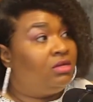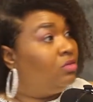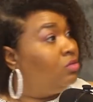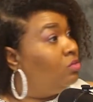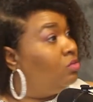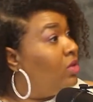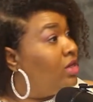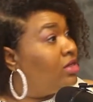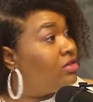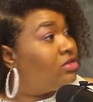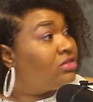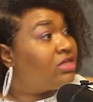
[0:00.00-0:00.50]

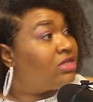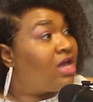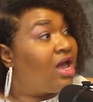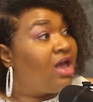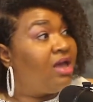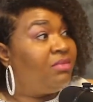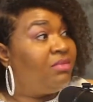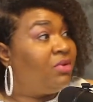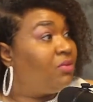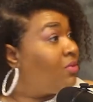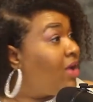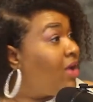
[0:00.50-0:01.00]

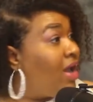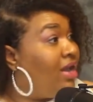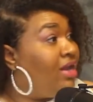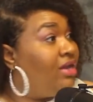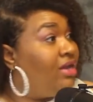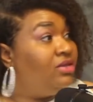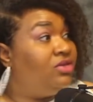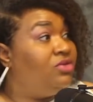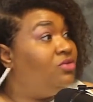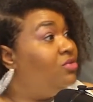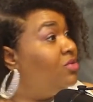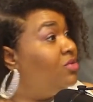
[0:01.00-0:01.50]
wintertime and
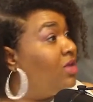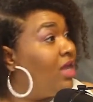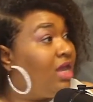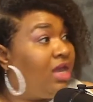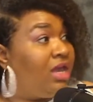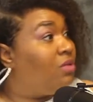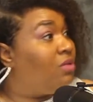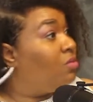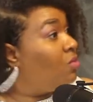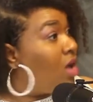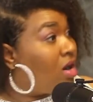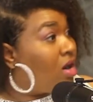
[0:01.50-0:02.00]
rain, you
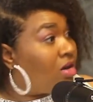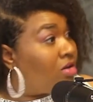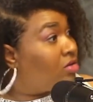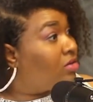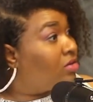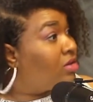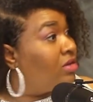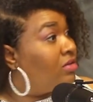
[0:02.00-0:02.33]
can't work.